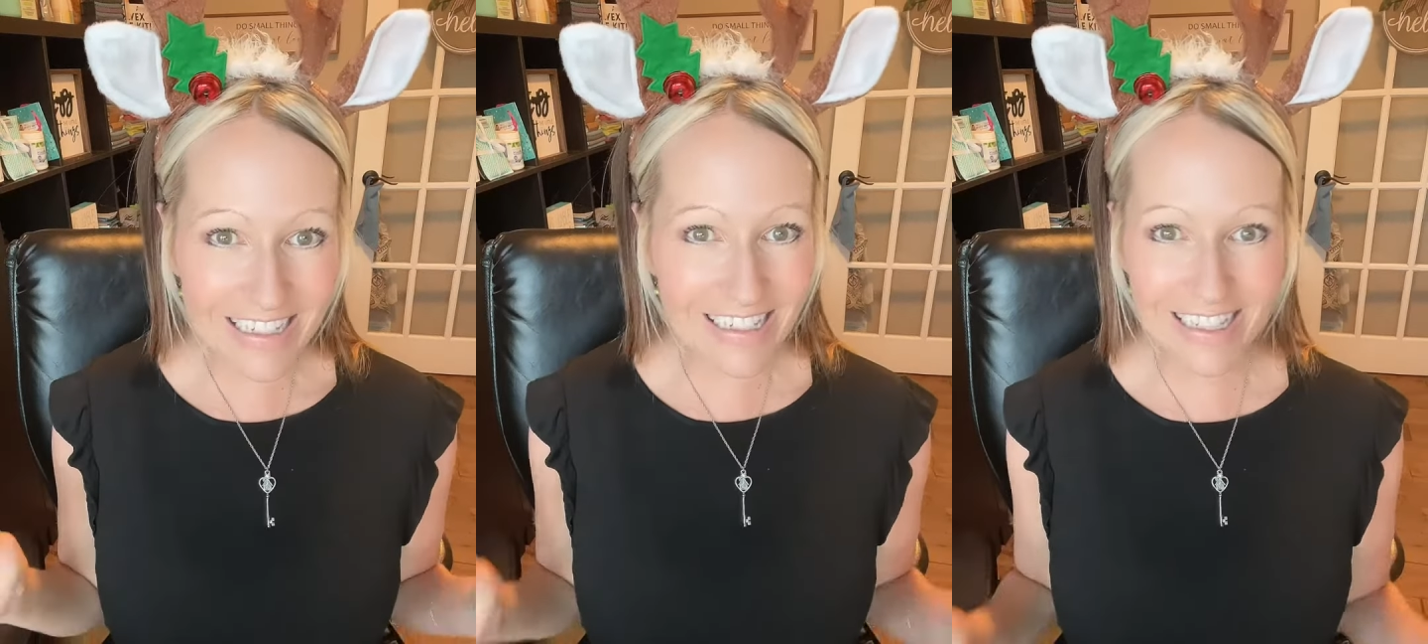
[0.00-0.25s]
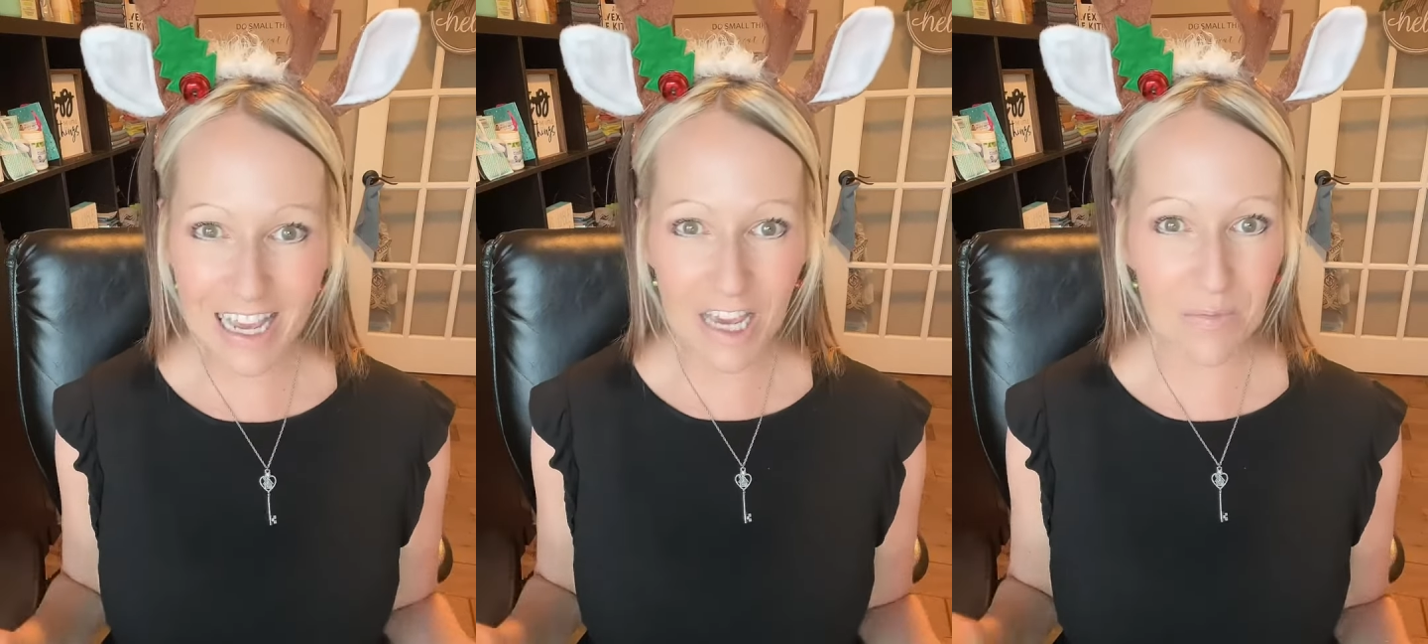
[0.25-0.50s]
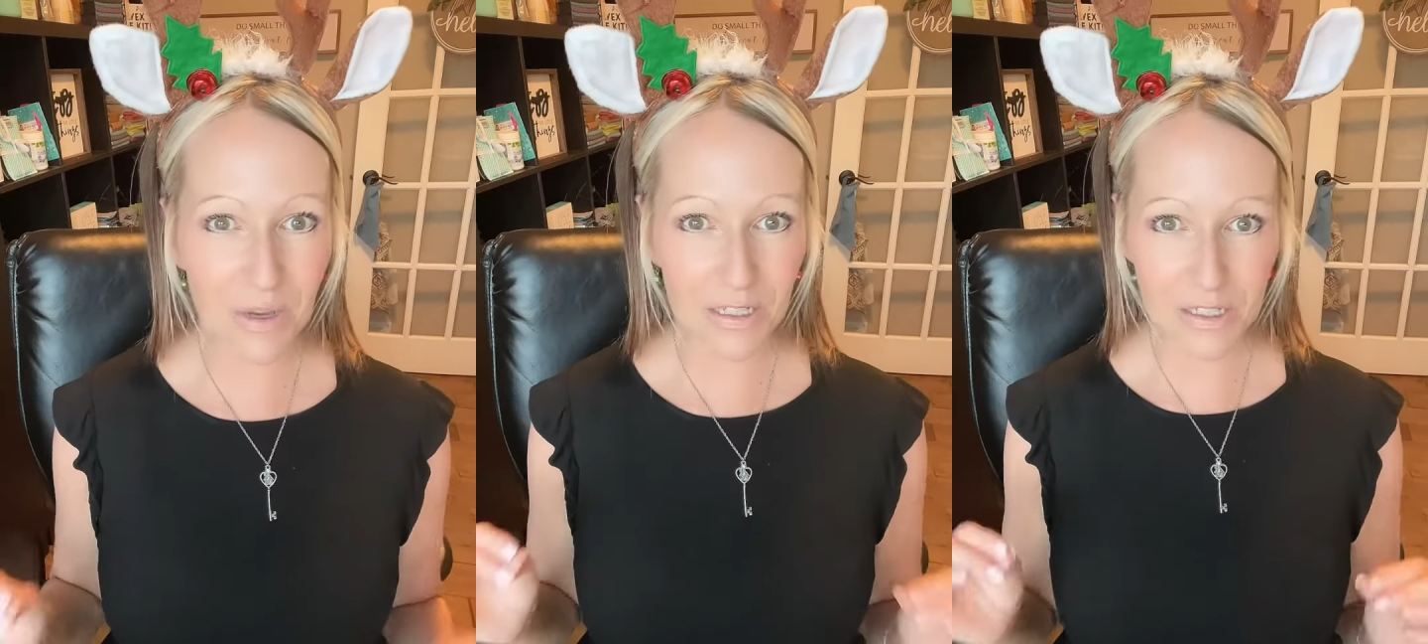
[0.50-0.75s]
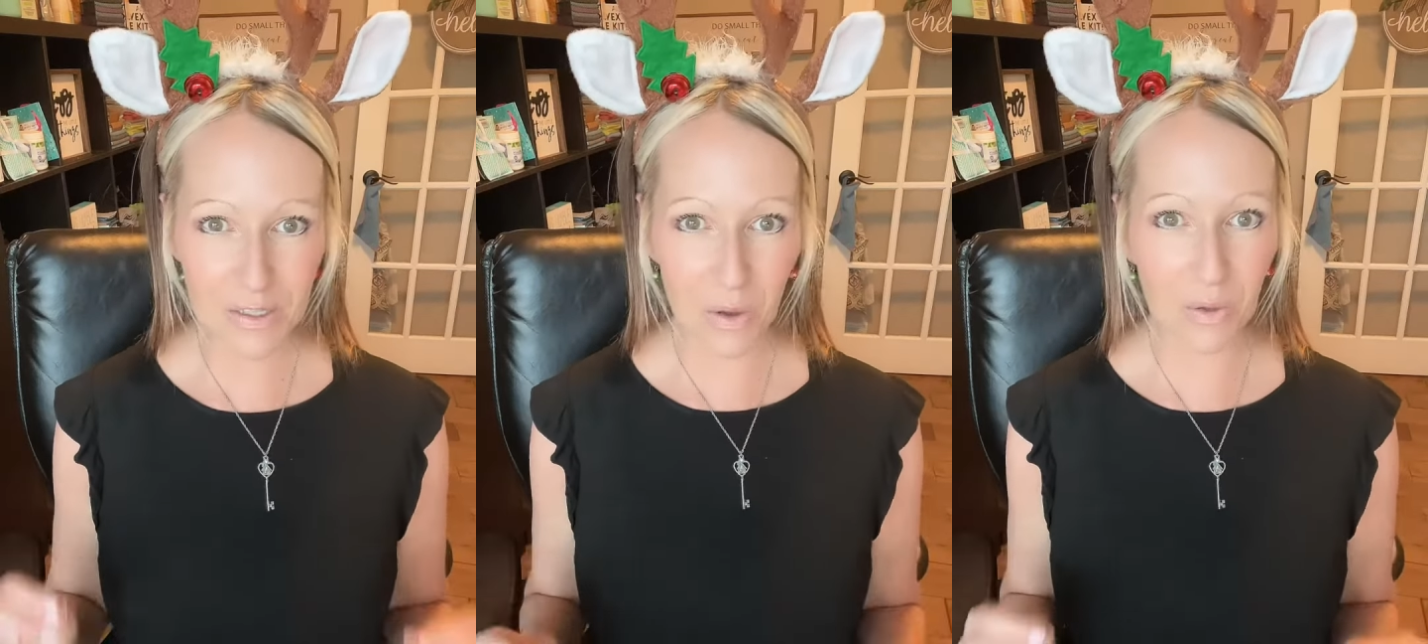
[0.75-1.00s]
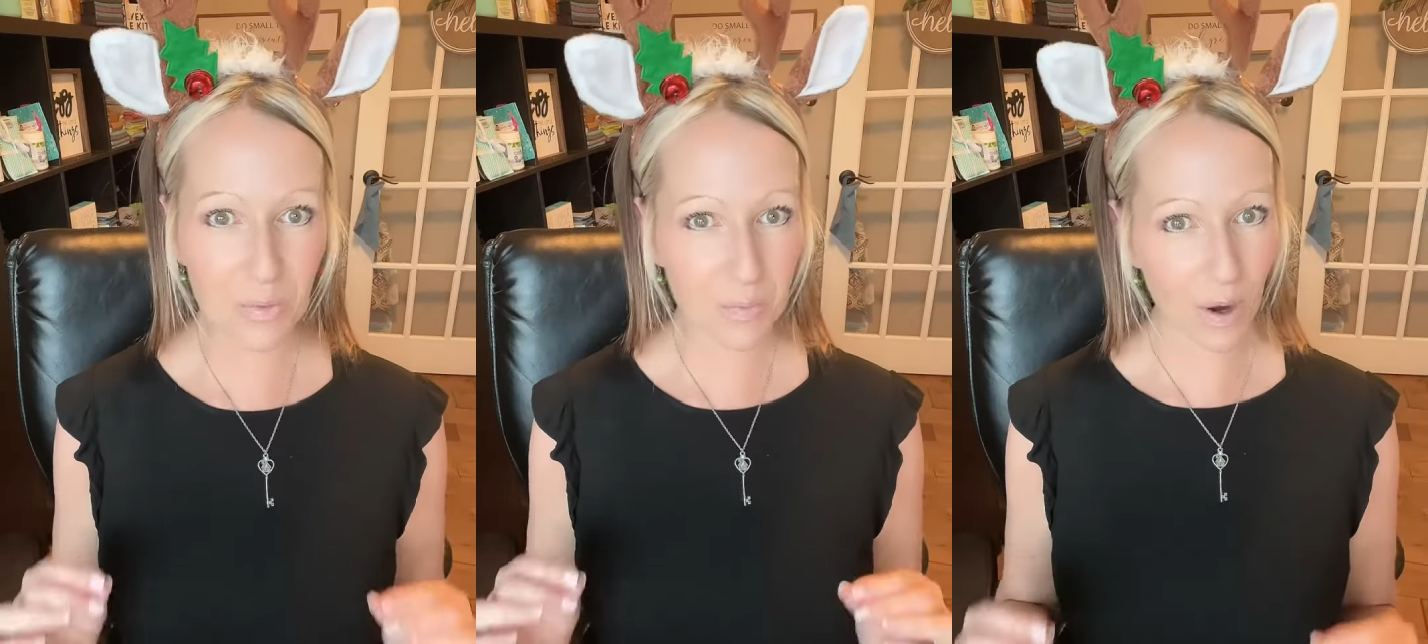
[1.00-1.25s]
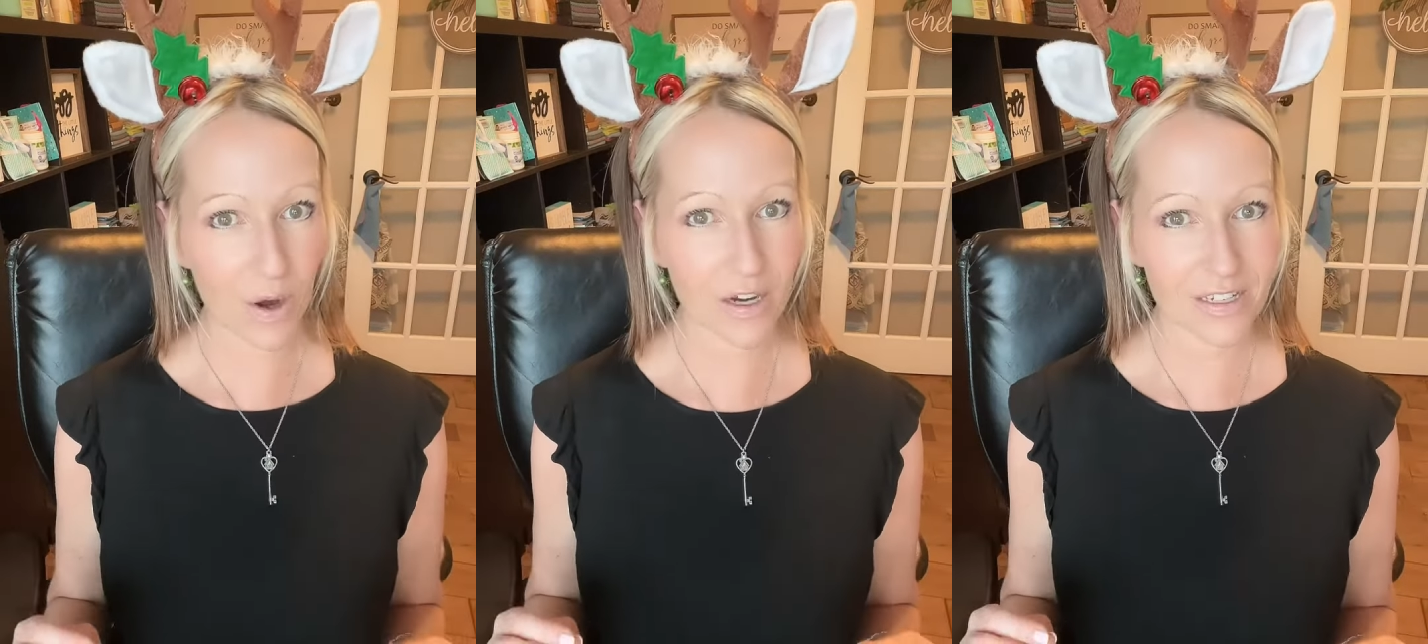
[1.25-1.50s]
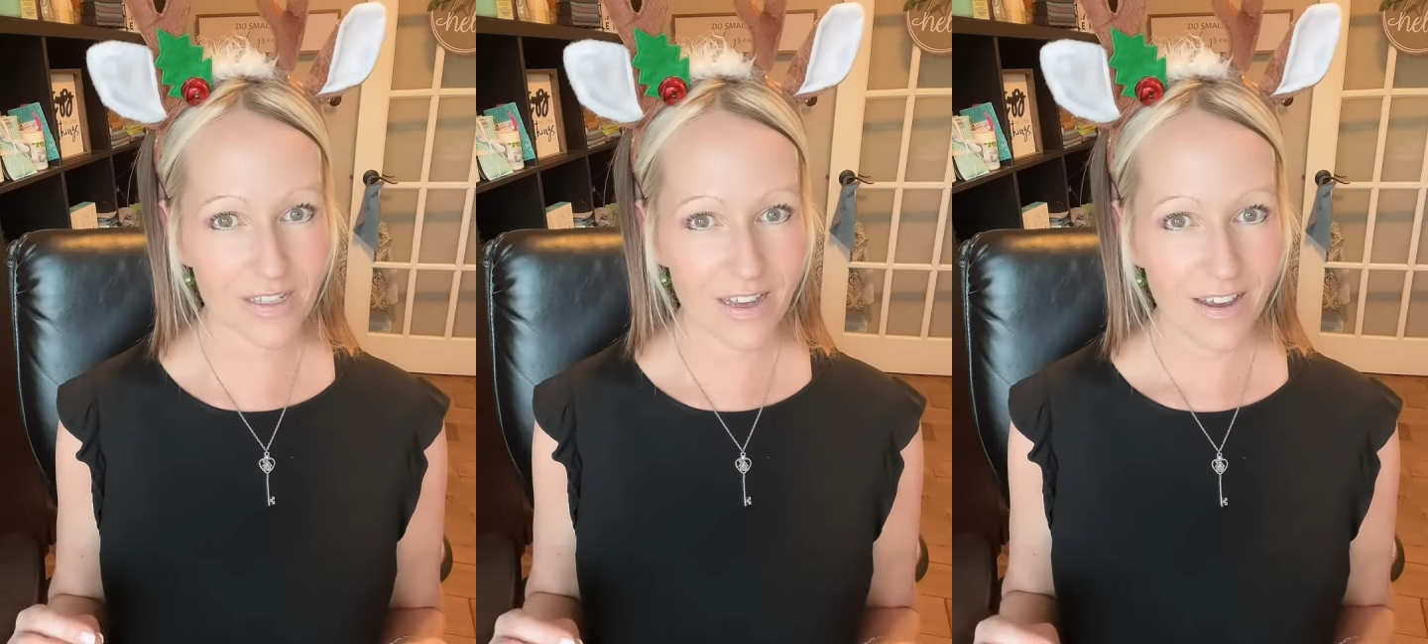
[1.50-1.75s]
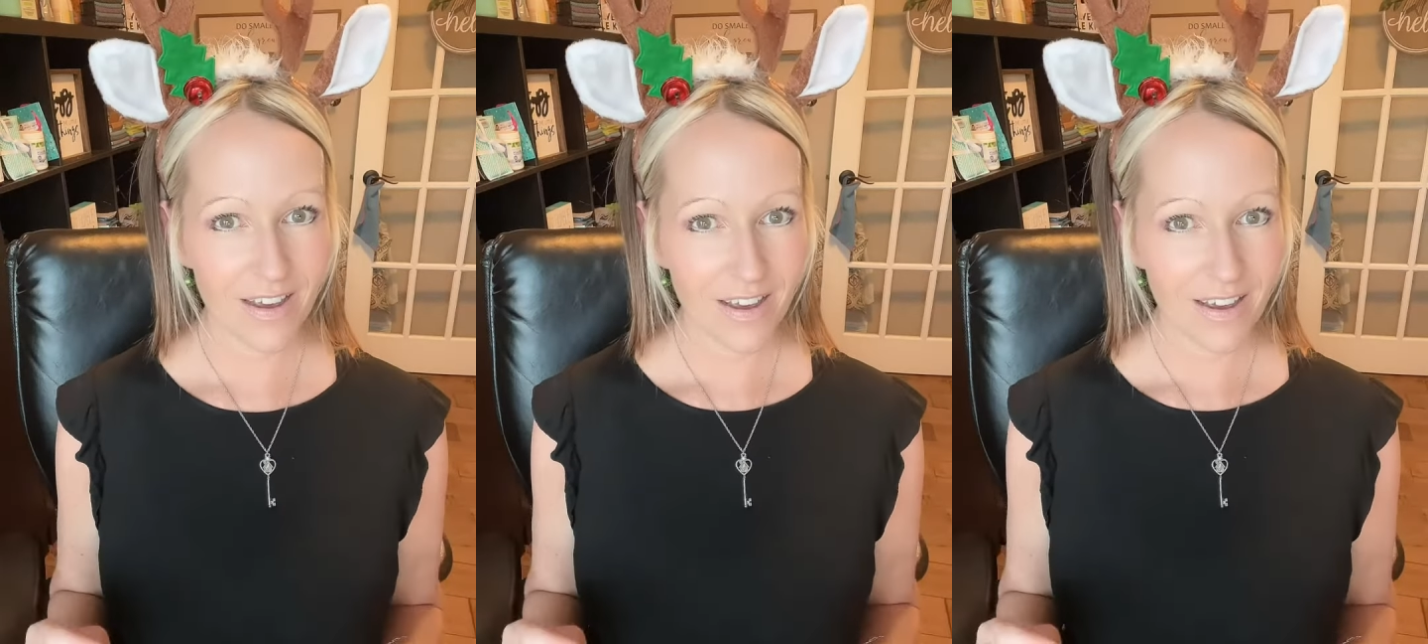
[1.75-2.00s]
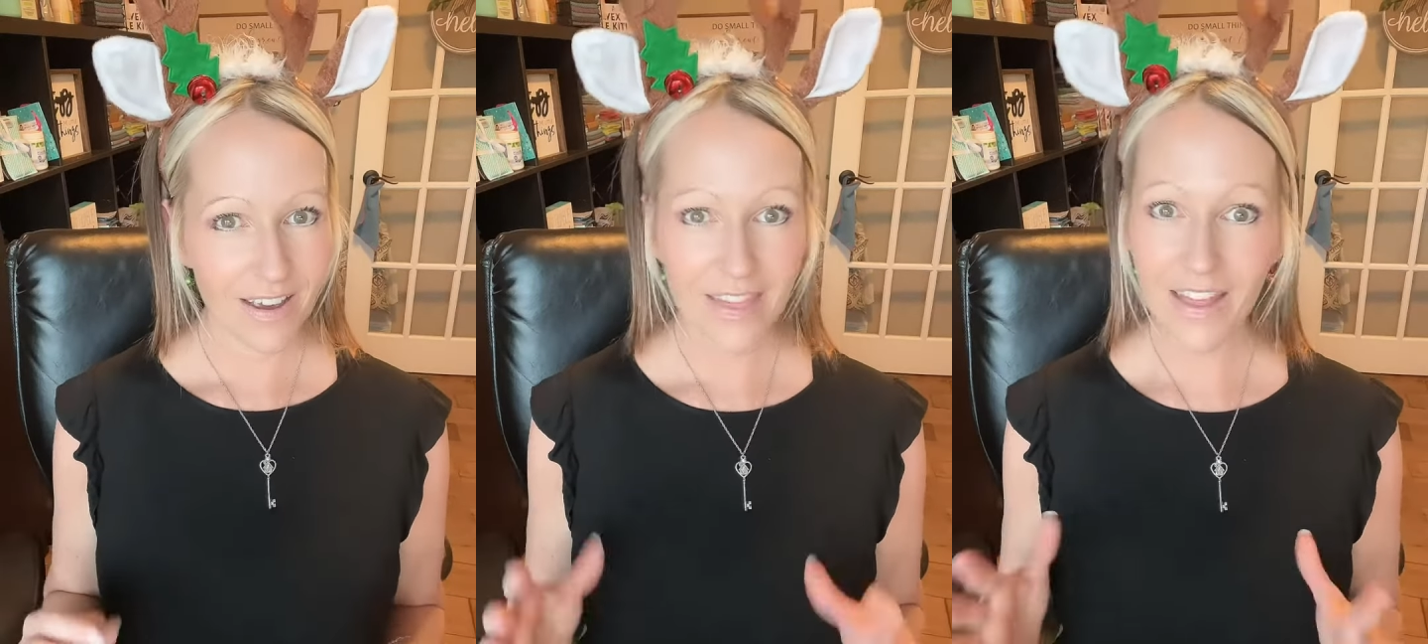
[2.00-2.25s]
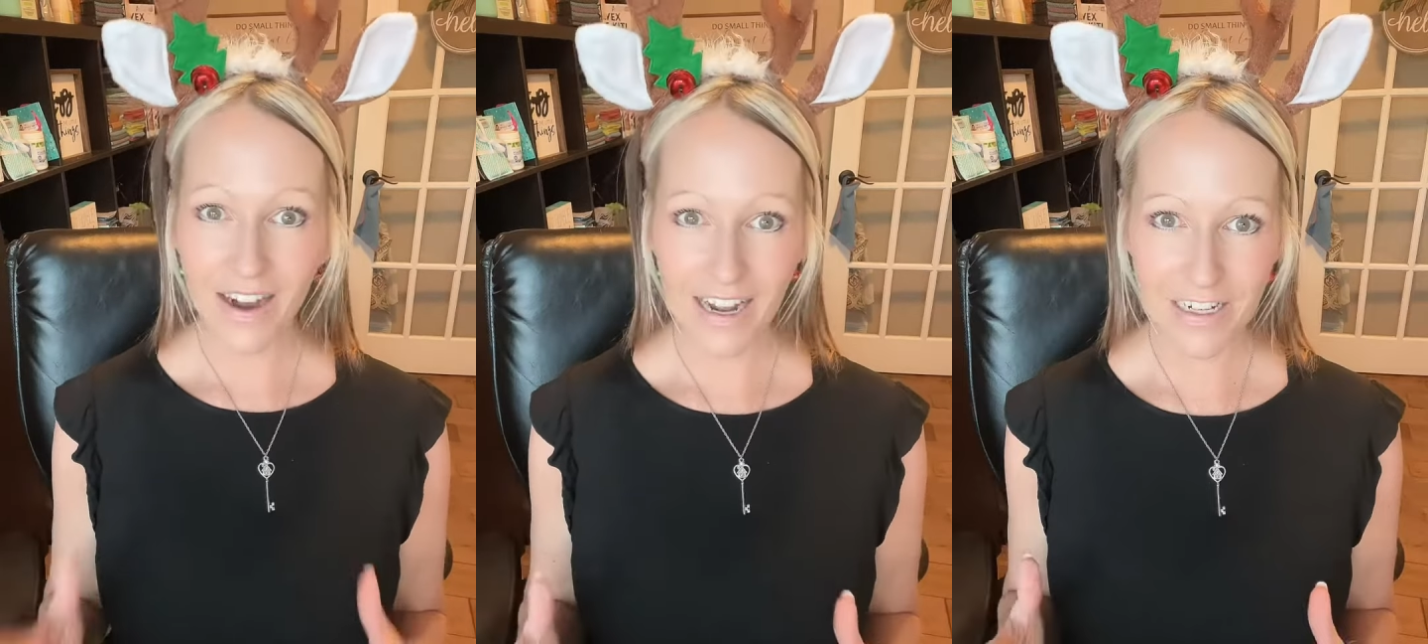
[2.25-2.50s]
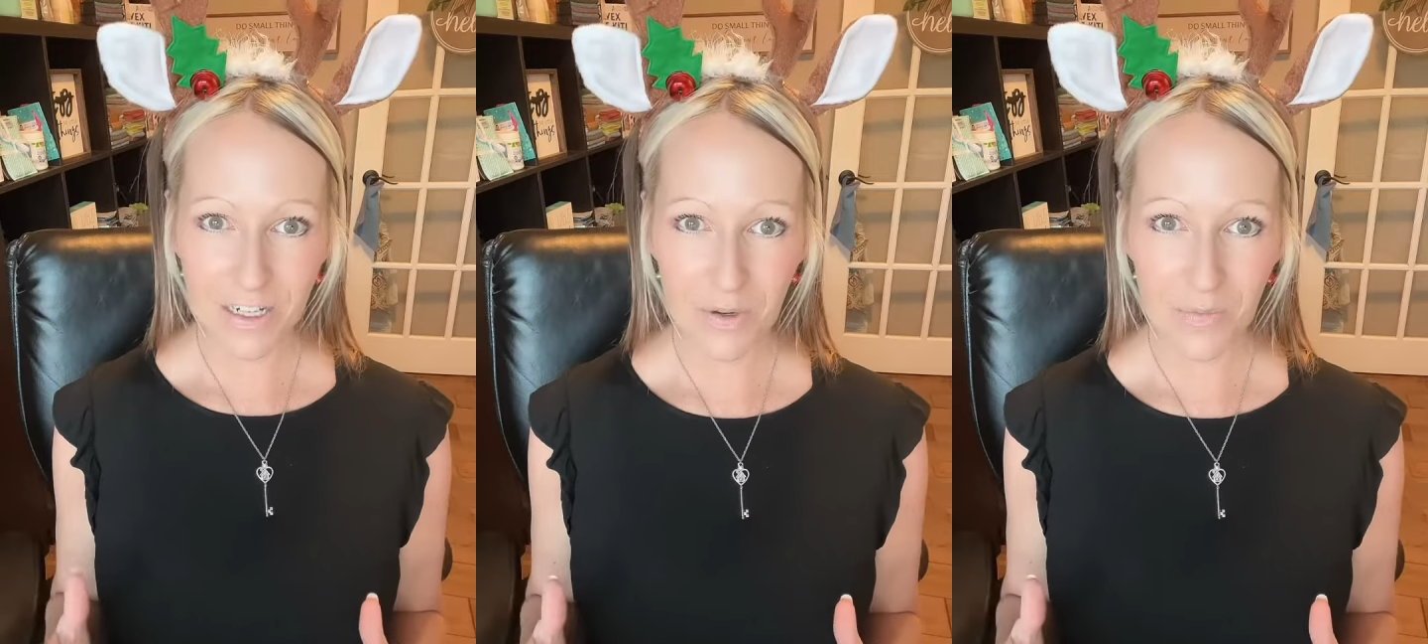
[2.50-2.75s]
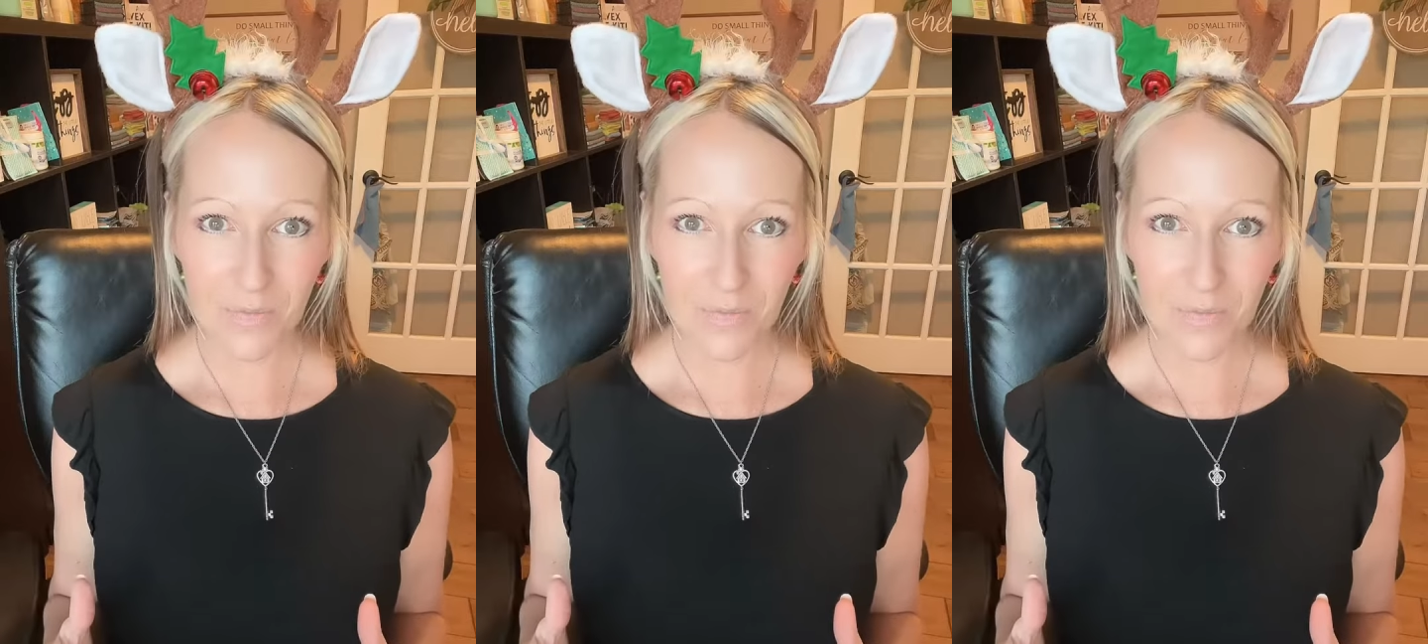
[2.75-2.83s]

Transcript: same consultant perks that I do.